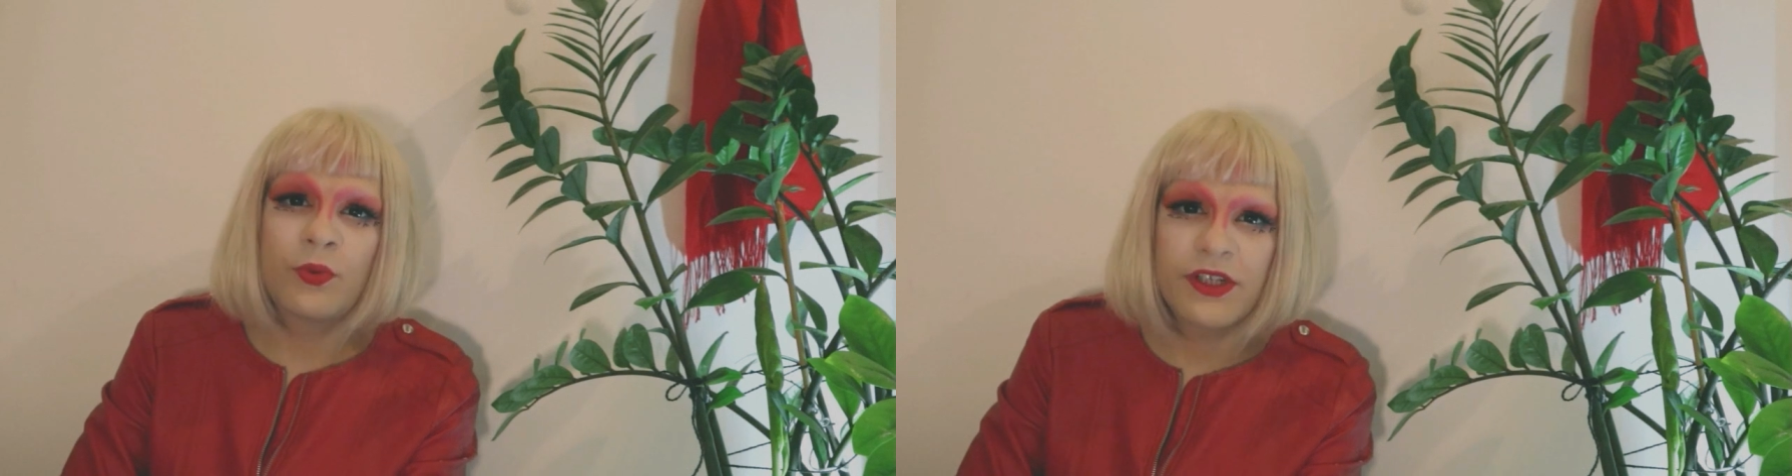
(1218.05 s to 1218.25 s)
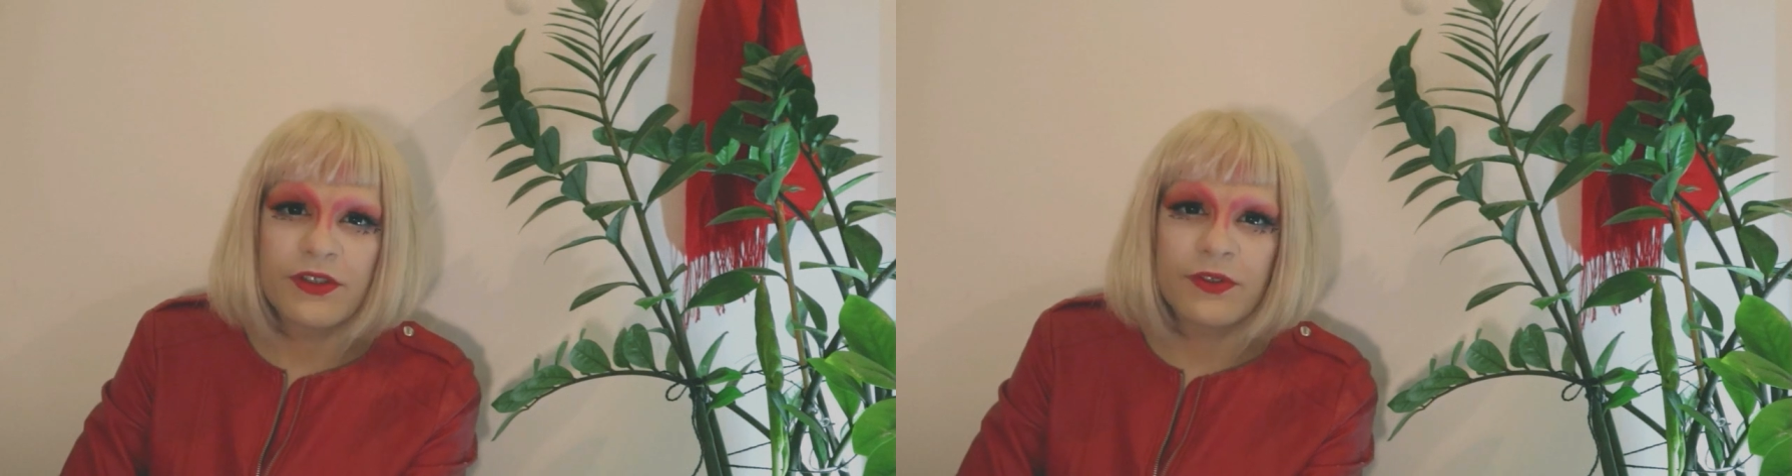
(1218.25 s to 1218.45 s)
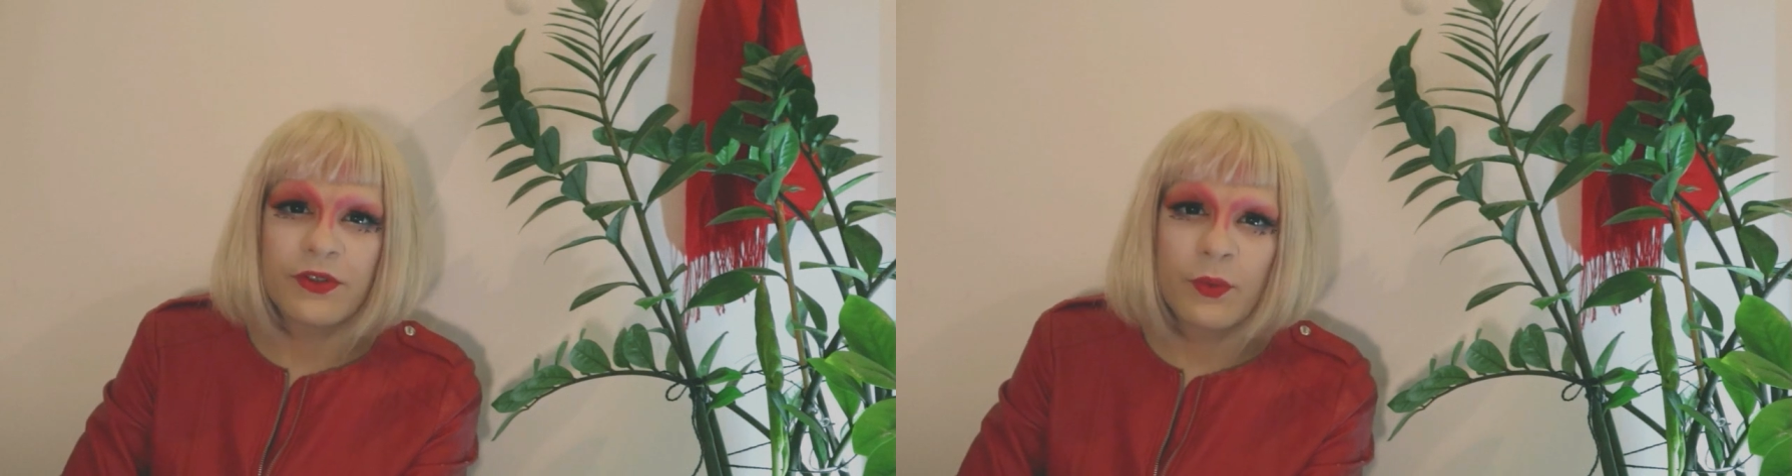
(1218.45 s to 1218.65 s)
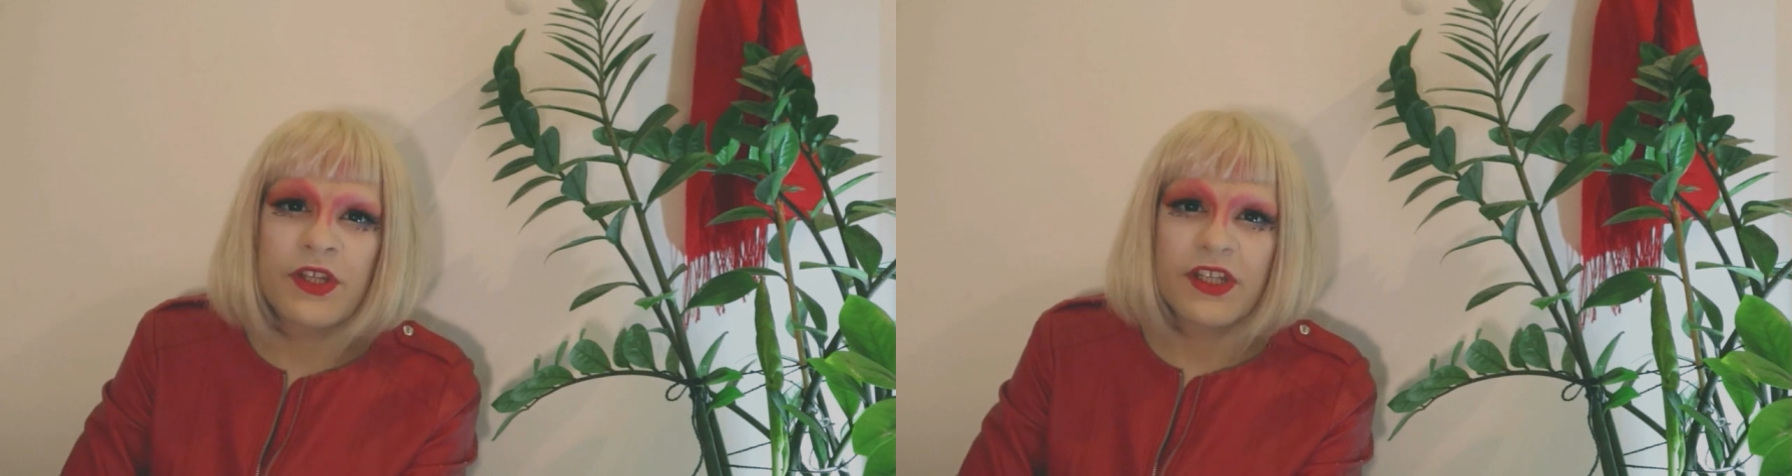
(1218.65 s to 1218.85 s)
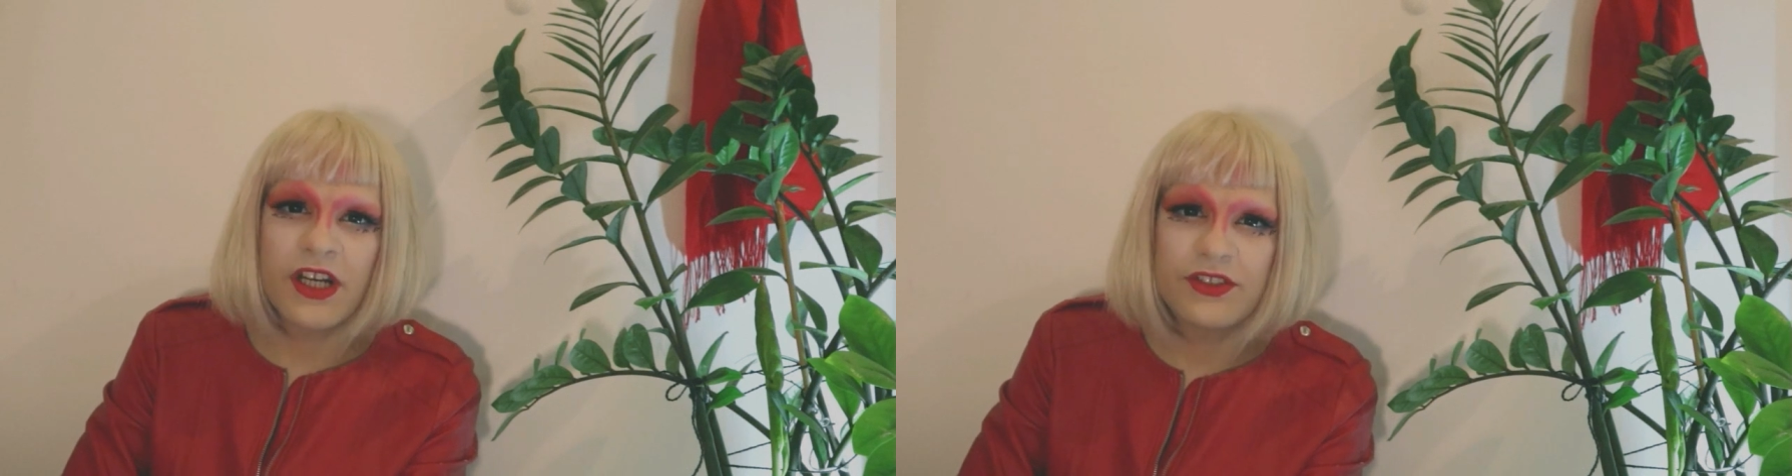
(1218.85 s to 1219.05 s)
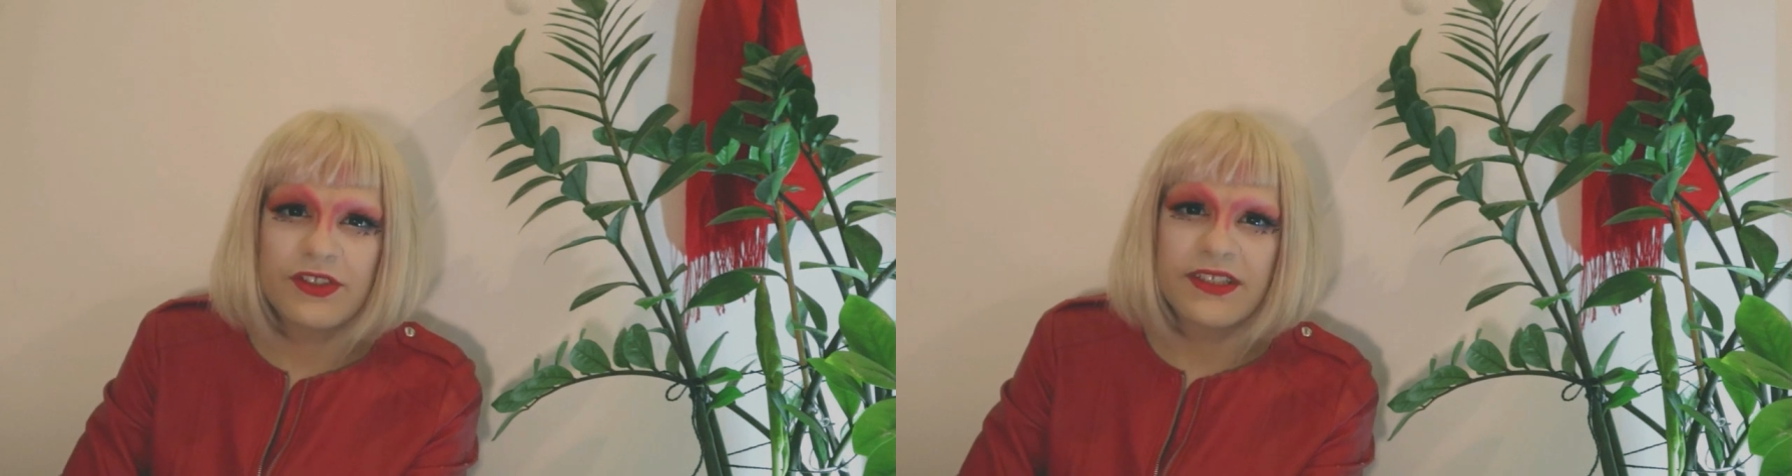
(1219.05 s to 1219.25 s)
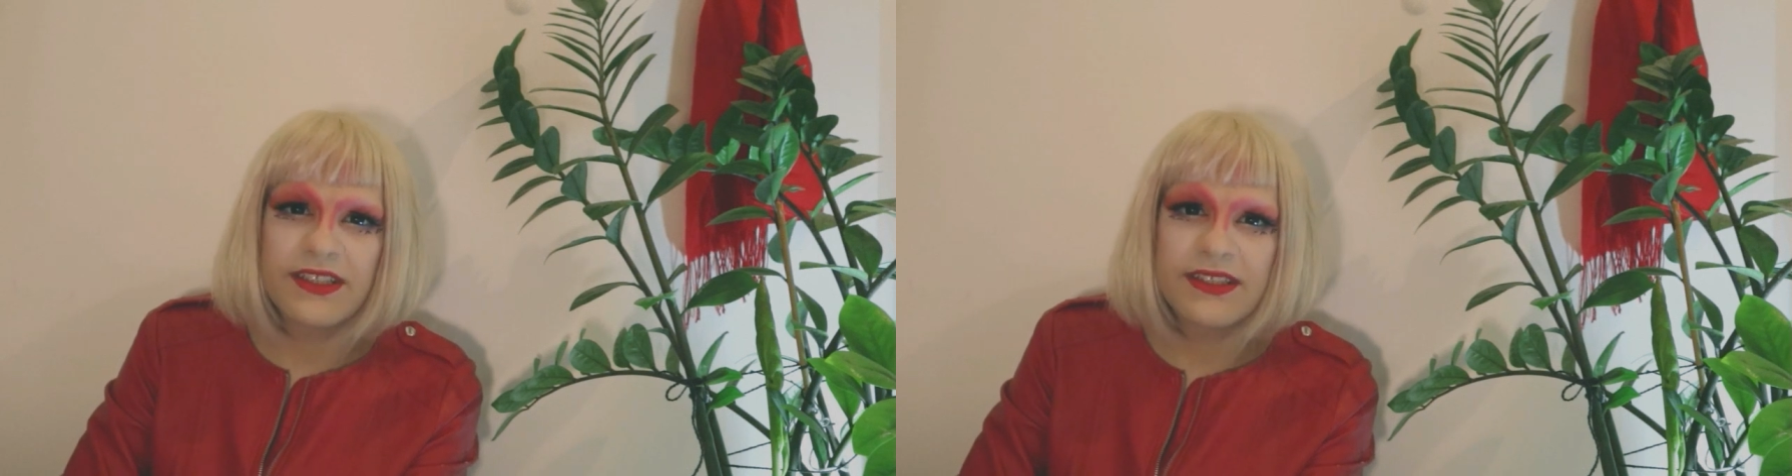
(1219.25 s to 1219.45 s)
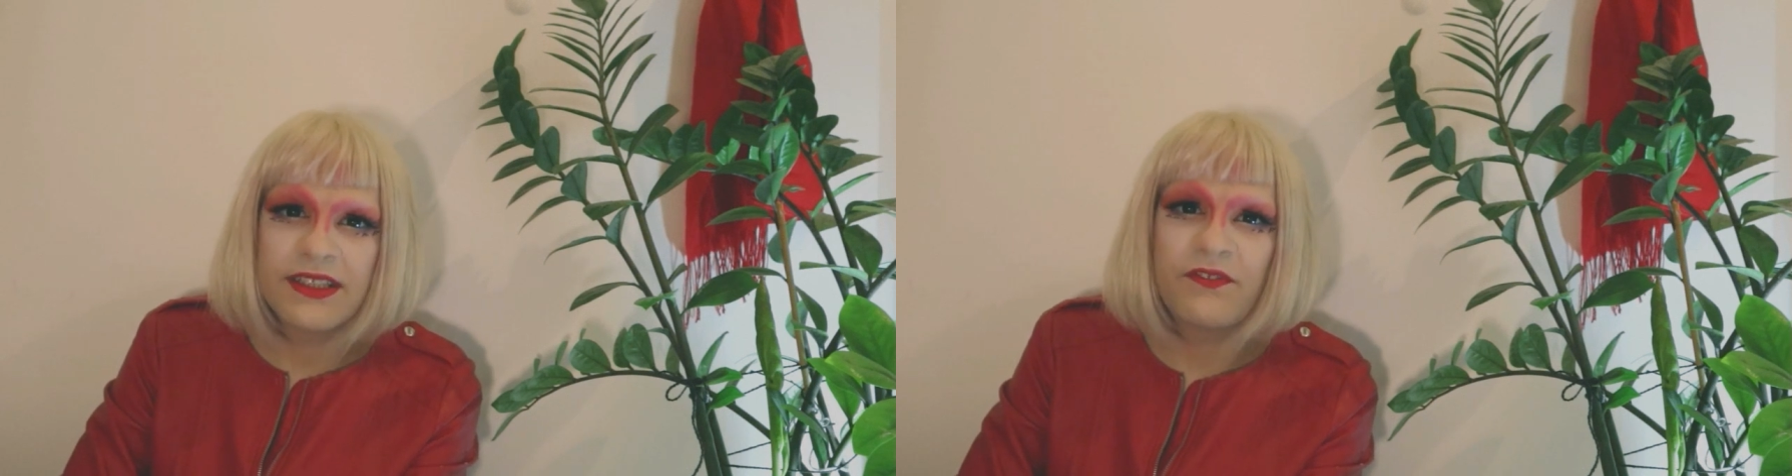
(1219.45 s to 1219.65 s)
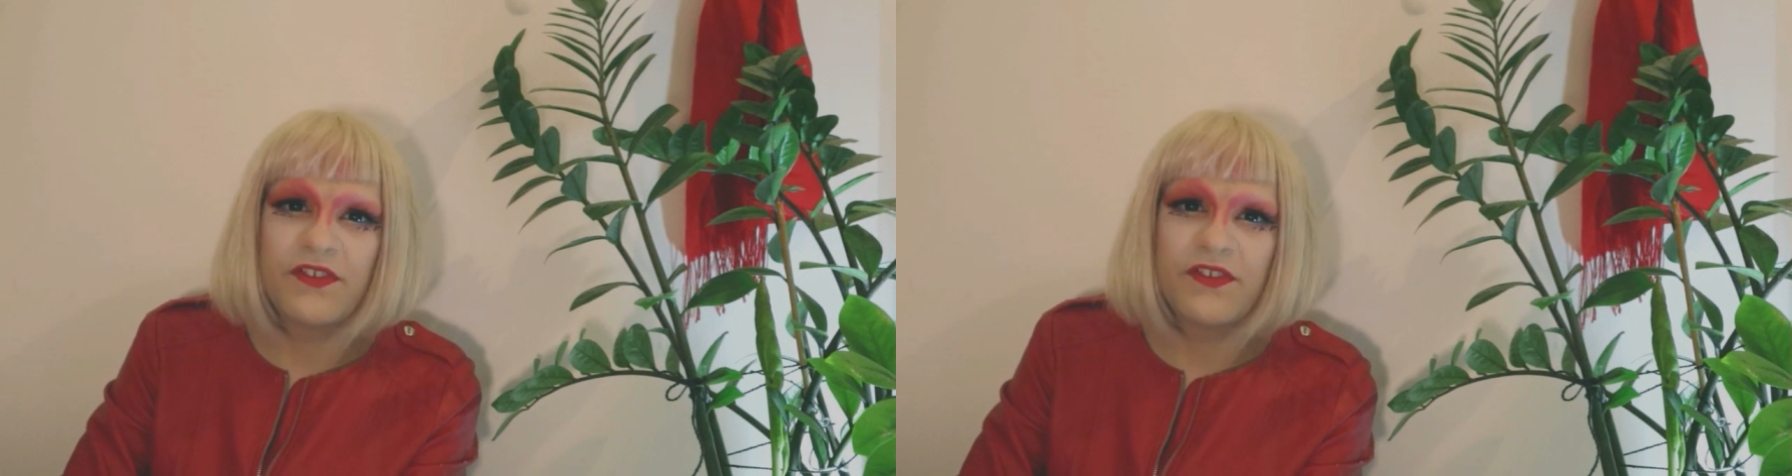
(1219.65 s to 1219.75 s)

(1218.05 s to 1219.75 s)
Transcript: riddled with contradicting